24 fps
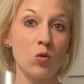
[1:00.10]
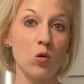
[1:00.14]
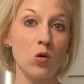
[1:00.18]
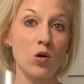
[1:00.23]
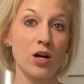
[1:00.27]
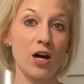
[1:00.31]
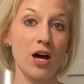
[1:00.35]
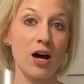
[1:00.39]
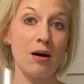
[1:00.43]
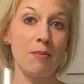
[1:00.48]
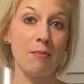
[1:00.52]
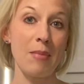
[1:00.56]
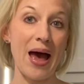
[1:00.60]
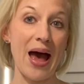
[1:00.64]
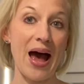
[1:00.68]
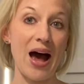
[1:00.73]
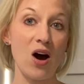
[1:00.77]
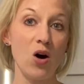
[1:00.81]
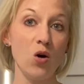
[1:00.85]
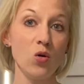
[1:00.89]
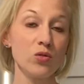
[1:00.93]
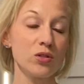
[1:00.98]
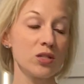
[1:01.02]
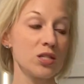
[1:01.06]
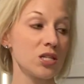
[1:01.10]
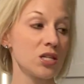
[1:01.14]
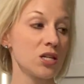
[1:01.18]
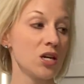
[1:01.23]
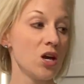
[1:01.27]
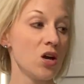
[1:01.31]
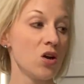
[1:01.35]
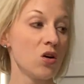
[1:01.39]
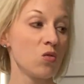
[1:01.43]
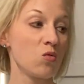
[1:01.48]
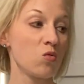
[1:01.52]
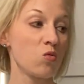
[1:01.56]
will come out
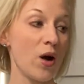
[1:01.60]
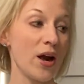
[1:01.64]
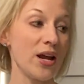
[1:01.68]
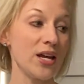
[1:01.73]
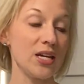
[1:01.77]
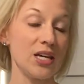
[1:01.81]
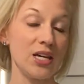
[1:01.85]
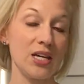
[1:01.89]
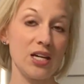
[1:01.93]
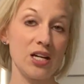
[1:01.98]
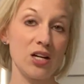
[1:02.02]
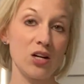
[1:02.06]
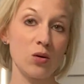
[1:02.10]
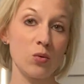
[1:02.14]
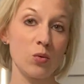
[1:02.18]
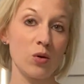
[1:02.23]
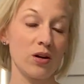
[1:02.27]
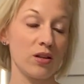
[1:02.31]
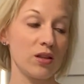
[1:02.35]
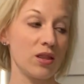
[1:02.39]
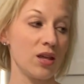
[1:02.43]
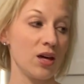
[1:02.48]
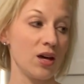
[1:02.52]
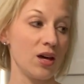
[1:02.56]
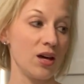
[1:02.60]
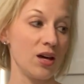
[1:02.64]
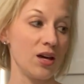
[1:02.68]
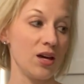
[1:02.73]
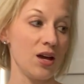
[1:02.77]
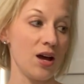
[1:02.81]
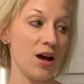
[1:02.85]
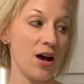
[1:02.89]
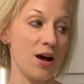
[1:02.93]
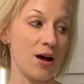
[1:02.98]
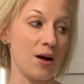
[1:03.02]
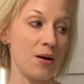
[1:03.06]
right here where the
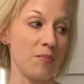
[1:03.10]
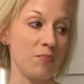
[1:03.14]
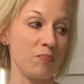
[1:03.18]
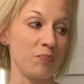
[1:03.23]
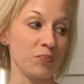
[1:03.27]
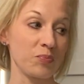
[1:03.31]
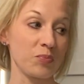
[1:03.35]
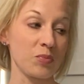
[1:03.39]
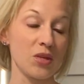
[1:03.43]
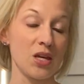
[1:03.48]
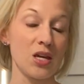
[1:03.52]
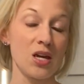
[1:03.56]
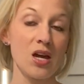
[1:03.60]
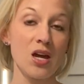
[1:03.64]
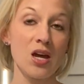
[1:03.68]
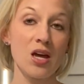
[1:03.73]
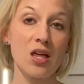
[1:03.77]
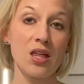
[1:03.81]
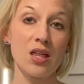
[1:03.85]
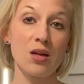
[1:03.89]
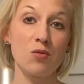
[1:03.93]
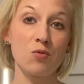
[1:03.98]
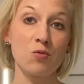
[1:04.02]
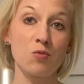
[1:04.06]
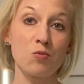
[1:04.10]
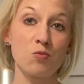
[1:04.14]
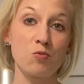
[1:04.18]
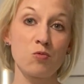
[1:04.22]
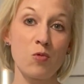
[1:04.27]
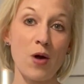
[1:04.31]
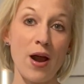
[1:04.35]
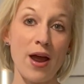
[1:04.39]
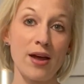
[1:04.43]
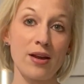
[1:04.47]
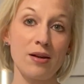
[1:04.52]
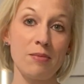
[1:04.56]

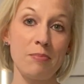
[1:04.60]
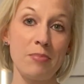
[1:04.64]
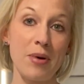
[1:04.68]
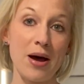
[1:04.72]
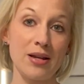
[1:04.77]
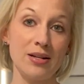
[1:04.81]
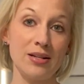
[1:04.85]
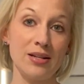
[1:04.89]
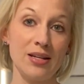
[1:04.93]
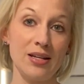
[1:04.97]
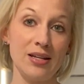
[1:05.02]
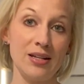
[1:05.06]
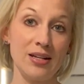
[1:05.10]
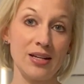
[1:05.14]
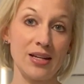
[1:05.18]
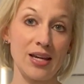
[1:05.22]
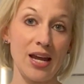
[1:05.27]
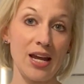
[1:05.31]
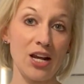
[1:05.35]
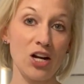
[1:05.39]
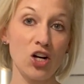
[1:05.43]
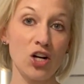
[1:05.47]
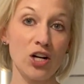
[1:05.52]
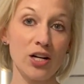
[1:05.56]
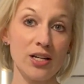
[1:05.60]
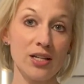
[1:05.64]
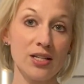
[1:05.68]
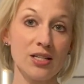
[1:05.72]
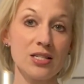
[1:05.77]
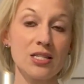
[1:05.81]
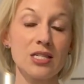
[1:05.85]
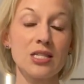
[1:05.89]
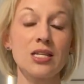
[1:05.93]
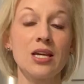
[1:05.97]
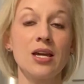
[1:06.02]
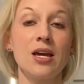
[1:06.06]
red button indicator
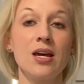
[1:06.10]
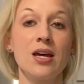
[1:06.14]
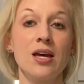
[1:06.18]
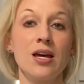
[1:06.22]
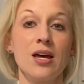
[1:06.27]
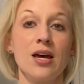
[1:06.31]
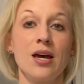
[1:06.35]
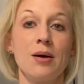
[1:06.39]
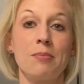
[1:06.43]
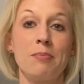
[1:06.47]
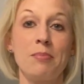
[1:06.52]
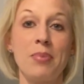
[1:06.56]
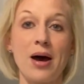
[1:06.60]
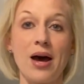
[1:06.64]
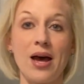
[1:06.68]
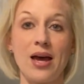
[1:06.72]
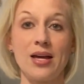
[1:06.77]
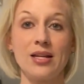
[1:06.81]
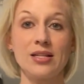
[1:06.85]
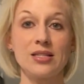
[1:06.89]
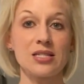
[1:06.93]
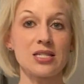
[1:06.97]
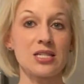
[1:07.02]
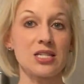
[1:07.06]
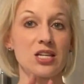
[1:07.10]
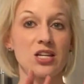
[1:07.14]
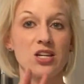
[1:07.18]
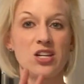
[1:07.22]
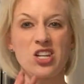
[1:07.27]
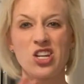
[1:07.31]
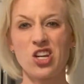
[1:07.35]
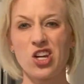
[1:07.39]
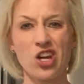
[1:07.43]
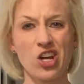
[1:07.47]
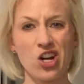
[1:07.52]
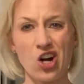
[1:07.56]
is, but
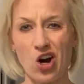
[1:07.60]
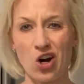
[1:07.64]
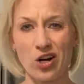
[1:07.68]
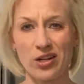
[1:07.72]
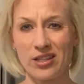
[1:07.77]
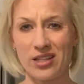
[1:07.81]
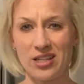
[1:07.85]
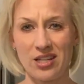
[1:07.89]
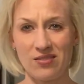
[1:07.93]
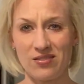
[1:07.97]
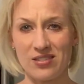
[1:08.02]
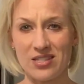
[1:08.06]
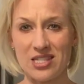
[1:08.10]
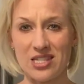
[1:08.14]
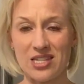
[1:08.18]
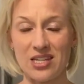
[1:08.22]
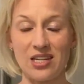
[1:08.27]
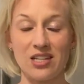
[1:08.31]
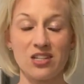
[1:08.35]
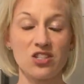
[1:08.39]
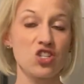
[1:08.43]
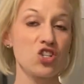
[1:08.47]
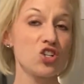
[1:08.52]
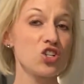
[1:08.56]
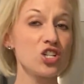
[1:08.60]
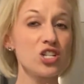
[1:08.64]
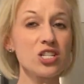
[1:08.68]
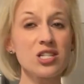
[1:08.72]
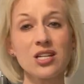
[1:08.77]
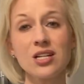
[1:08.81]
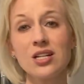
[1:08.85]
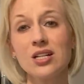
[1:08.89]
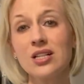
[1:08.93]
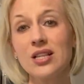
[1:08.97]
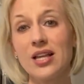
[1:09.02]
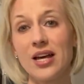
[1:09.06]
you can hardly even see it. So you're just
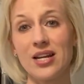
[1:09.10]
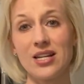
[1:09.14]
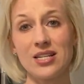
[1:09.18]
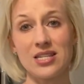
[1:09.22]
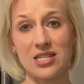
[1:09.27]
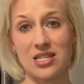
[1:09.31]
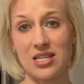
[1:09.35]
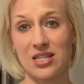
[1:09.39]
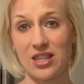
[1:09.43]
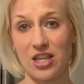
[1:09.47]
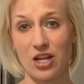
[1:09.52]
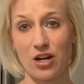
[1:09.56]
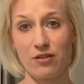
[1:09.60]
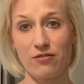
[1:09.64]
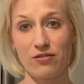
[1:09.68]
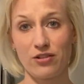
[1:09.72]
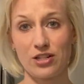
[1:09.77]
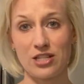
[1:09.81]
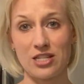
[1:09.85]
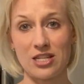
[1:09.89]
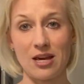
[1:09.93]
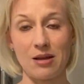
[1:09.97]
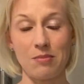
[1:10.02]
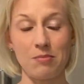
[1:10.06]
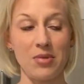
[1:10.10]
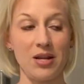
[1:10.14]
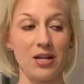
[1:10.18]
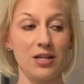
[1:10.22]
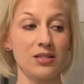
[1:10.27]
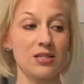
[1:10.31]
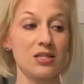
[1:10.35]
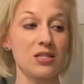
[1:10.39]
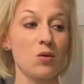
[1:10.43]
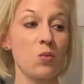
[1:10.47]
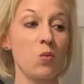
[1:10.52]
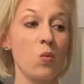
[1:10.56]
gonna let it sit there for 10
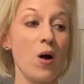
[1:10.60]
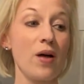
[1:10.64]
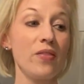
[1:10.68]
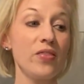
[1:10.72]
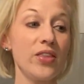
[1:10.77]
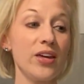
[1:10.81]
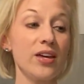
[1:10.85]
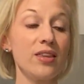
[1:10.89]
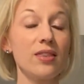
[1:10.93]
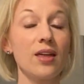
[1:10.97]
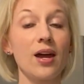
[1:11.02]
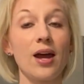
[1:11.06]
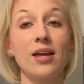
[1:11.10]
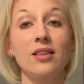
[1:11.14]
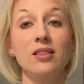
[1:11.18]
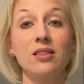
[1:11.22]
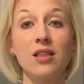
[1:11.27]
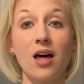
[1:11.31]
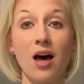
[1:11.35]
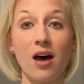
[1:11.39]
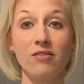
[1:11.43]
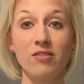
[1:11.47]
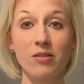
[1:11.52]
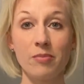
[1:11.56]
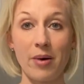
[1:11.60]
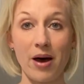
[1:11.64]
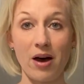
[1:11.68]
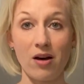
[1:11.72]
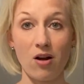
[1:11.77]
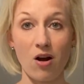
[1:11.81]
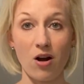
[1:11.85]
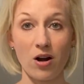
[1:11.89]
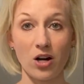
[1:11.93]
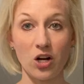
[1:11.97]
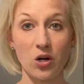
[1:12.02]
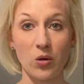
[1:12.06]
minutes. One thing that I love about
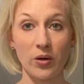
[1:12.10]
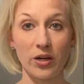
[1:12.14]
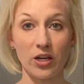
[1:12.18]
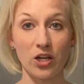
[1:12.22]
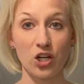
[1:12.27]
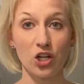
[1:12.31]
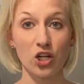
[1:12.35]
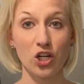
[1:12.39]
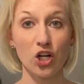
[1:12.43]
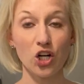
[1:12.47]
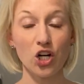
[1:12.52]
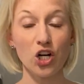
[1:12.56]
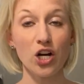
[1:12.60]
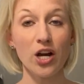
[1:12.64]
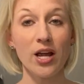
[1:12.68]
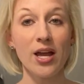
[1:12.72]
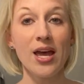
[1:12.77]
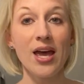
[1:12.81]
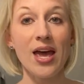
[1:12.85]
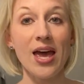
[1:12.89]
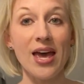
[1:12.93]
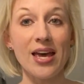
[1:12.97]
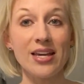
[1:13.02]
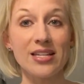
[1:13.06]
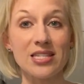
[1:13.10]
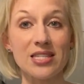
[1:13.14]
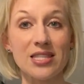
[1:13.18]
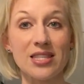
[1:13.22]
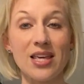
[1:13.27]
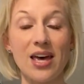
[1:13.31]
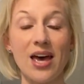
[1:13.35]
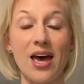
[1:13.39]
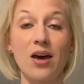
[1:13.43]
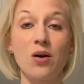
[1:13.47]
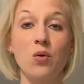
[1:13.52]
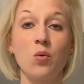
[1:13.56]
our quick cooker is
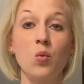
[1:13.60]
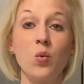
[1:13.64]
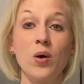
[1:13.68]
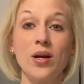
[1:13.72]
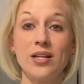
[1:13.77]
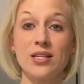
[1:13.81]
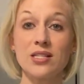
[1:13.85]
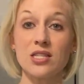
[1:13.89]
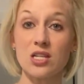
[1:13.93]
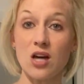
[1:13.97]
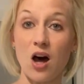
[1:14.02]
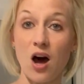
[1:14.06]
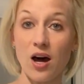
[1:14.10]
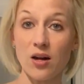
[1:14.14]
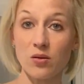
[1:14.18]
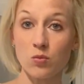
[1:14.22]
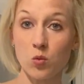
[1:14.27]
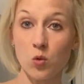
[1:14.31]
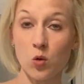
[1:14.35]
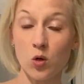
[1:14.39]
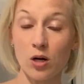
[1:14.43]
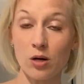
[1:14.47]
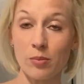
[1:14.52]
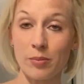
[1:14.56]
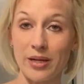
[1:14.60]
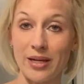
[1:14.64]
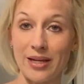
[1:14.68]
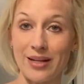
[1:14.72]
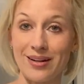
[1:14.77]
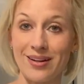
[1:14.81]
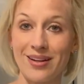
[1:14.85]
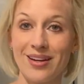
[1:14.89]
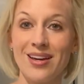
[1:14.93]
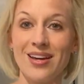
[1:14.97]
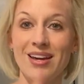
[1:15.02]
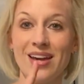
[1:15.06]
that when it's on
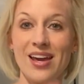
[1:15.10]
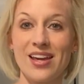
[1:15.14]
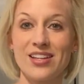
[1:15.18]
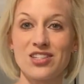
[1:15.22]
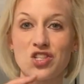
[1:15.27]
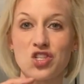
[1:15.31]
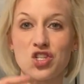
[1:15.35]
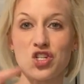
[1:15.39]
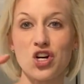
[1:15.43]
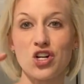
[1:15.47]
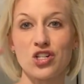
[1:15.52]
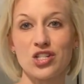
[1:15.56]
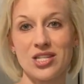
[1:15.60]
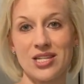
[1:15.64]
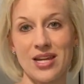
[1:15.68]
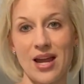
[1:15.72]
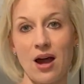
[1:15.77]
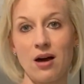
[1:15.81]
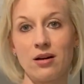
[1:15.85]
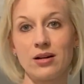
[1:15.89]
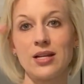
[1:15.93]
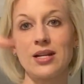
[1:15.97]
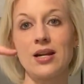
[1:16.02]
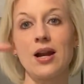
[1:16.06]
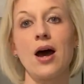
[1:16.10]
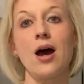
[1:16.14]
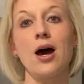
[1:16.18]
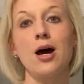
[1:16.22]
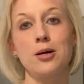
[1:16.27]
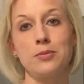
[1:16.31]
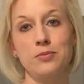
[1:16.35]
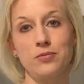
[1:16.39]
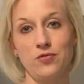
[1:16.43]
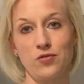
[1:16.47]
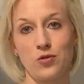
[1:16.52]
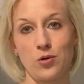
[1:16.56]
warming, it starts counting
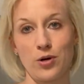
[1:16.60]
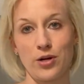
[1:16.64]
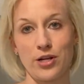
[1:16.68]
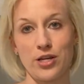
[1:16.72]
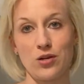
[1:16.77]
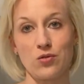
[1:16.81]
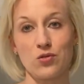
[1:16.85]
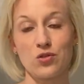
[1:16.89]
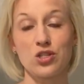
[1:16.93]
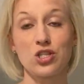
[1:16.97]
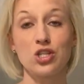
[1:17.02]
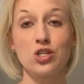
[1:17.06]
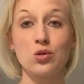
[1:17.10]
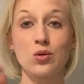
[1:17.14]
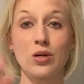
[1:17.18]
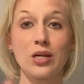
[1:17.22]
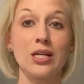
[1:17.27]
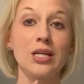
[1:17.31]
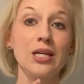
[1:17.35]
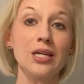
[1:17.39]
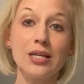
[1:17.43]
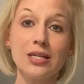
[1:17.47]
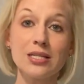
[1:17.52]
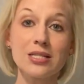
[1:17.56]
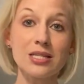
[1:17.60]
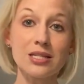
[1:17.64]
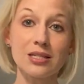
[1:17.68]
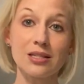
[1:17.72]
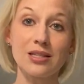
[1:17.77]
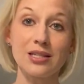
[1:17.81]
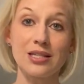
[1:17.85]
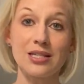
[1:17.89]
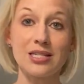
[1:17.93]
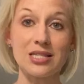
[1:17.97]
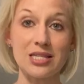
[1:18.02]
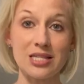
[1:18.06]
up for you. So you can
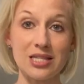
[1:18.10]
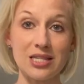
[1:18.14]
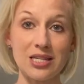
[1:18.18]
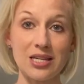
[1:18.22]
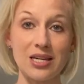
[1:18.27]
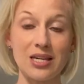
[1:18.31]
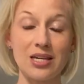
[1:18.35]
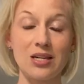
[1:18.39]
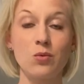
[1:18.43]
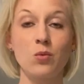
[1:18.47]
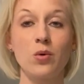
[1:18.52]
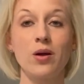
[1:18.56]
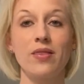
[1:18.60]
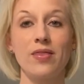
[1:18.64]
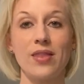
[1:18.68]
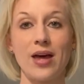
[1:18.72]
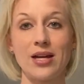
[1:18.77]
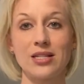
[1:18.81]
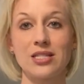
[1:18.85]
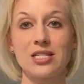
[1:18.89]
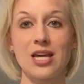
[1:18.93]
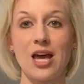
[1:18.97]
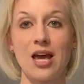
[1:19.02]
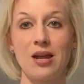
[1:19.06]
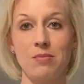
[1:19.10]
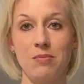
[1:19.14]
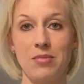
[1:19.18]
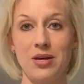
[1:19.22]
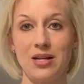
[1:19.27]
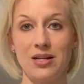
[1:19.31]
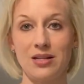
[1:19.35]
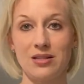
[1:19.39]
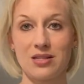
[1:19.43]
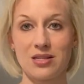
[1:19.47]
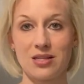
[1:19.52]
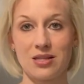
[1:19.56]
easily see when that 10
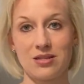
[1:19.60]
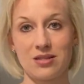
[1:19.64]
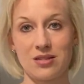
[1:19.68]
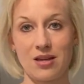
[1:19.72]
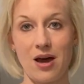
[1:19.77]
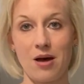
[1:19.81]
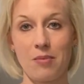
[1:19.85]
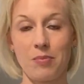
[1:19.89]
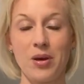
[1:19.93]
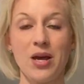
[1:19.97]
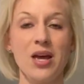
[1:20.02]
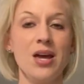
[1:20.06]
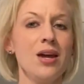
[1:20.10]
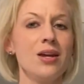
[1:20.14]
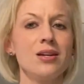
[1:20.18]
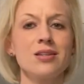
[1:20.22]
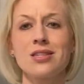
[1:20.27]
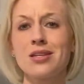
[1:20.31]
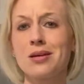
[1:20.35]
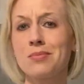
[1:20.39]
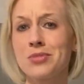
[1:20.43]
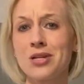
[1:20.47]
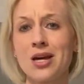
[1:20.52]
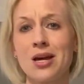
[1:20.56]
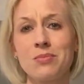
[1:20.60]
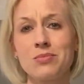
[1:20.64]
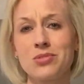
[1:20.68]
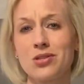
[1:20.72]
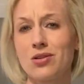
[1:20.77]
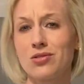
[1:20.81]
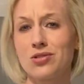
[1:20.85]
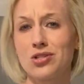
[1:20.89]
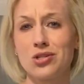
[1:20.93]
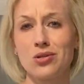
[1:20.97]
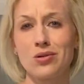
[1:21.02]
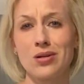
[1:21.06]
minutes is up. Sometimes
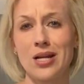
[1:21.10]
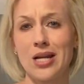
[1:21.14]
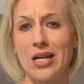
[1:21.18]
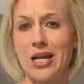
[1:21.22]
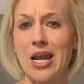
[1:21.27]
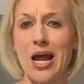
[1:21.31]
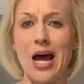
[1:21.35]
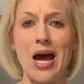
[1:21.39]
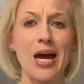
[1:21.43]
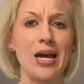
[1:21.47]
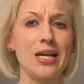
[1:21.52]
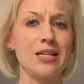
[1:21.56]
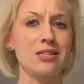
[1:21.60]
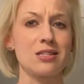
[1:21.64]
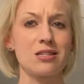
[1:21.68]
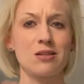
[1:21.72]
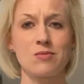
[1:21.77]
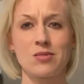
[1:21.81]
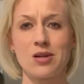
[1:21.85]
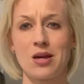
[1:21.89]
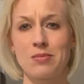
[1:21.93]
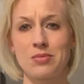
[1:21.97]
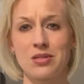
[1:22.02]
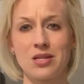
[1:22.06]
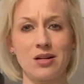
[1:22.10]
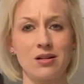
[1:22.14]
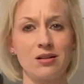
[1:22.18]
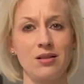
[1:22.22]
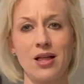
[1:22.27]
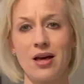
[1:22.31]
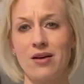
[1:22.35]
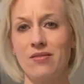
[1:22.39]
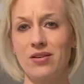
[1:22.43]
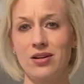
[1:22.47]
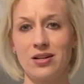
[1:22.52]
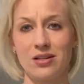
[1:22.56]
I'll do it at 9, sometimes at
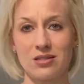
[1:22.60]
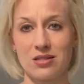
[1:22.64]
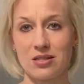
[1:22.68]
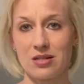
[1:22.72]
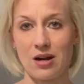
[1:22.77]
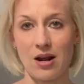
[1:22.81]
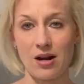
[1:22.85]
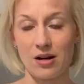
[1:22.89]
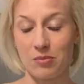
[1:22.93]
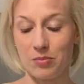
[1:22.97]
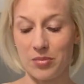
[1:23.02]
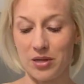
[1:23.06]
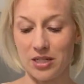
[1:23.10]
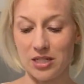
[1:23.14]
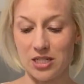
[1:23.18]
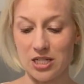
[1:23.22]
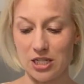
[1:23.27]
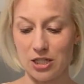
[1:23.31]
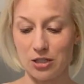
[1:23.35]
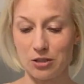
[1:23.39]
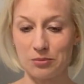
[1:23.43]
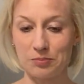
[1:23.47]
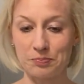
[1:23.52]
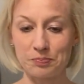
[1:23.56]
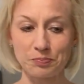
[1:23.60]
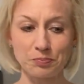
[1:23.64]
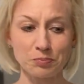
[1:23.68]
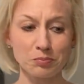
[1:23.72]
11, it's not a big deal.